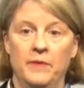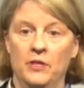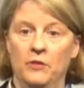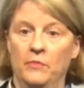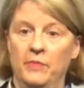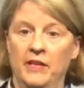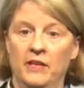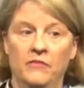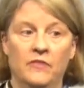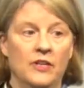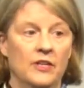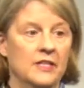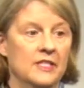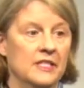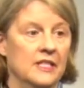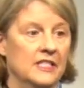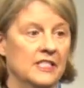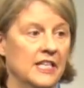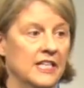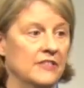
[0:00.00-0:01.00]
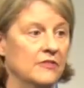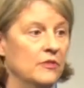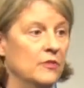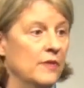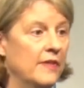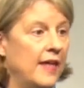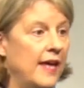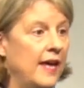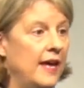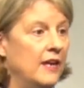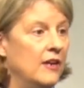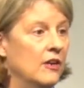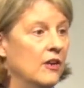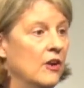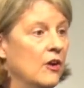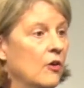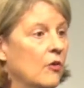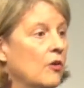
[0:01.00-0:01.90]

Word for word: you're being very successful with that,